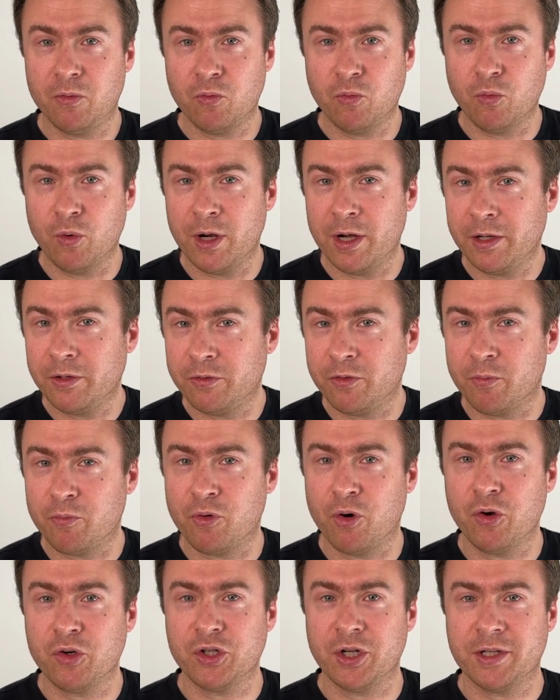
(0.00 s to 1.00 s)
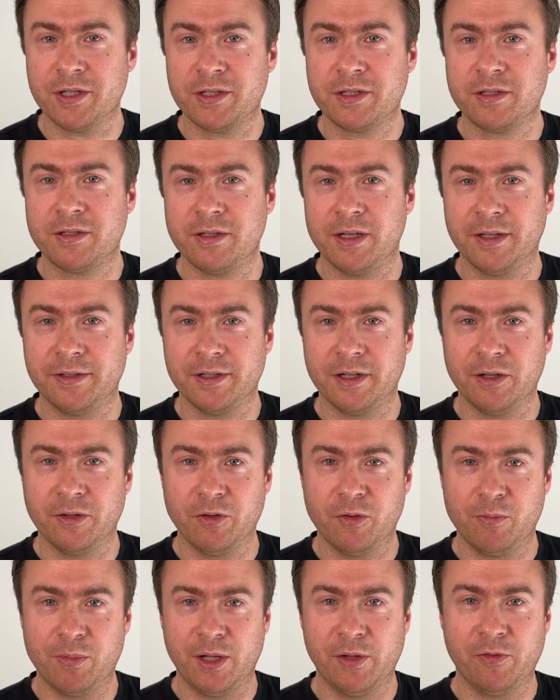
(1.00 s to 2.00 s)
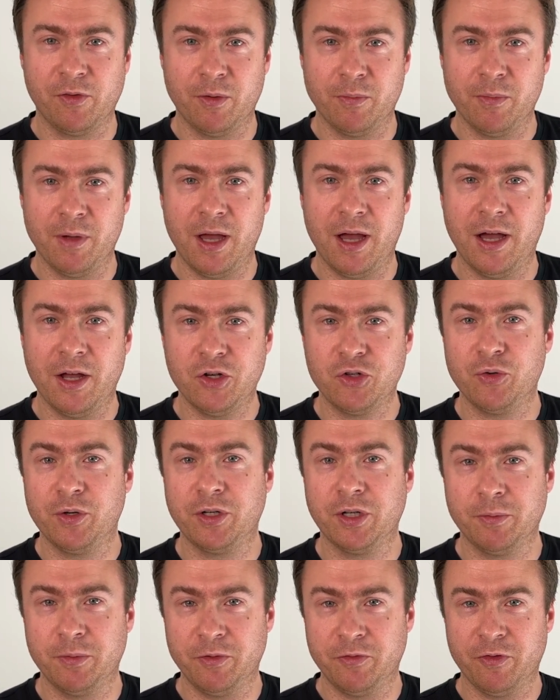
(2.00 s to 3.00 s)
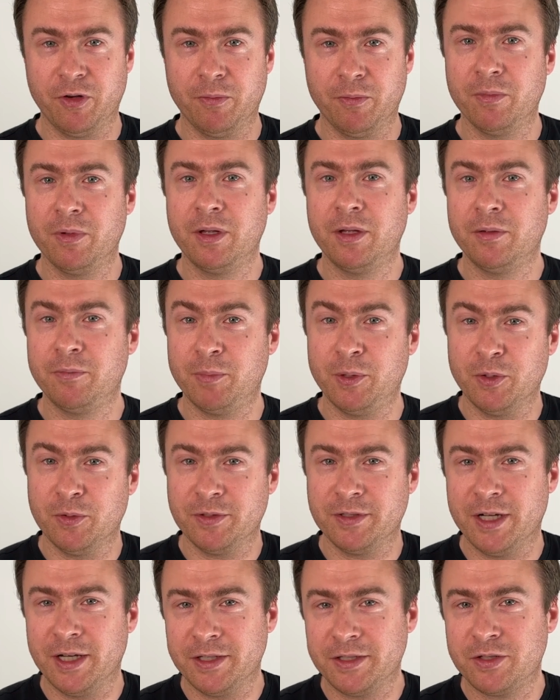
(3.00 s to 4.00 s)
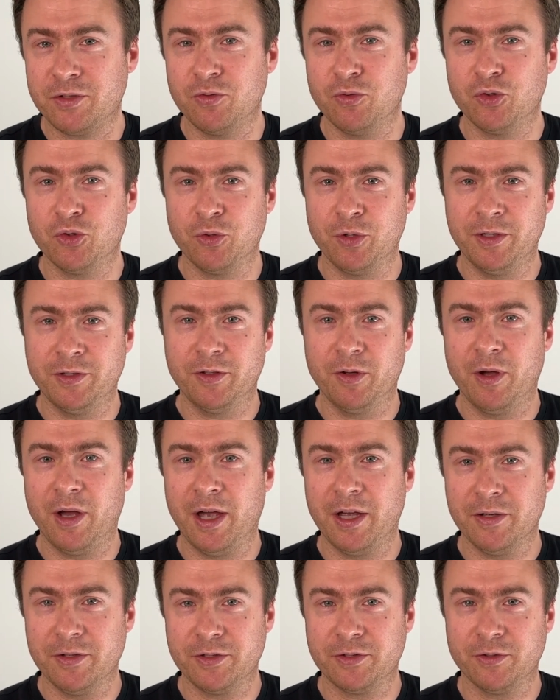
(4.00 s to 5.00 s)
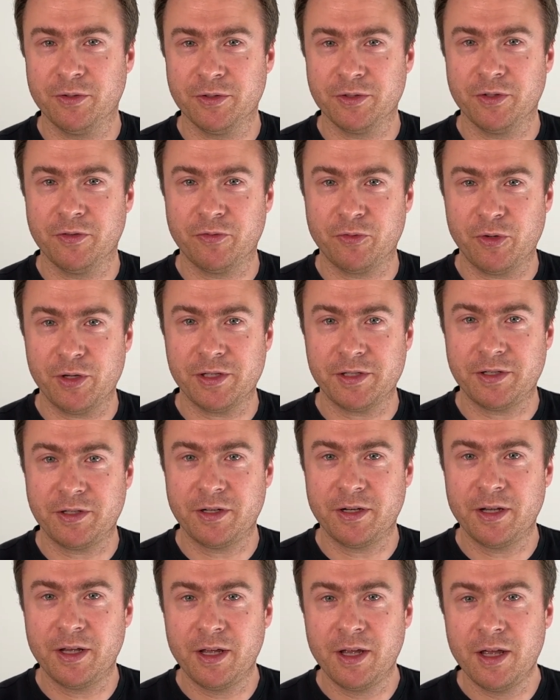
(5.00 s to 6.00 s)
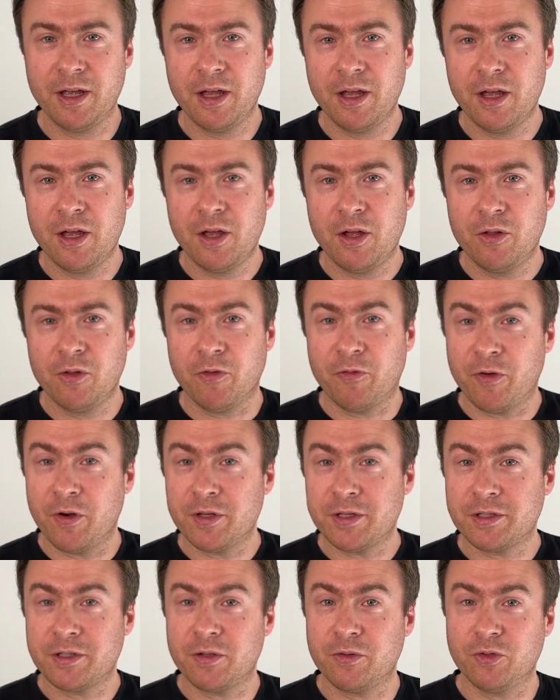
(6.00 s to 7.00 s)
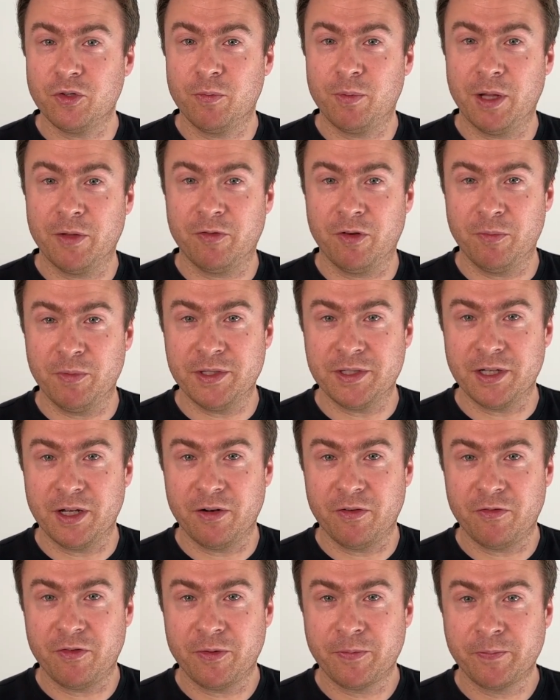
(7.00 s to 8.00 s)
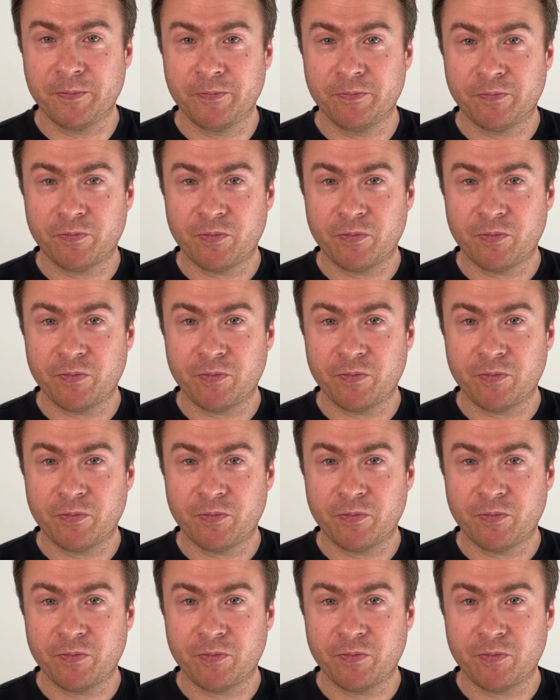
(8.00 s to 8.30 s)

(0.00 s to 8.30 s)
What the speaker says: where the projects that are on the platform are actually coming from, because that's usually the highest source of risk. So first, the platform itself.